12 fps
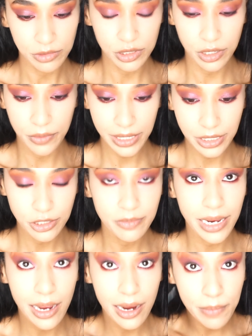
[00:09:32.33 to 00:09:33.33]
gonna quickly do
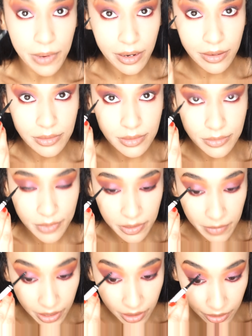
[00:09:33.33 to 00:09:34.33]
my eyebrows with
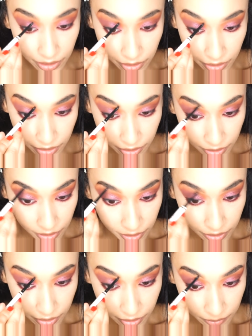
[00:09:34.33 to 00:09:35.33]
my
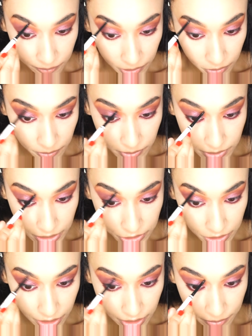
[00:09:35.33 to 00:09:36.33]
Makeup
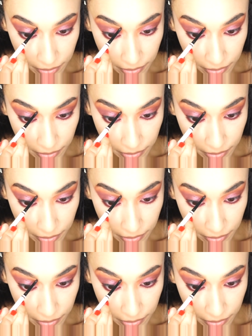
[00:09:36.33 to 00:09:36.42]
Obsession eyebrow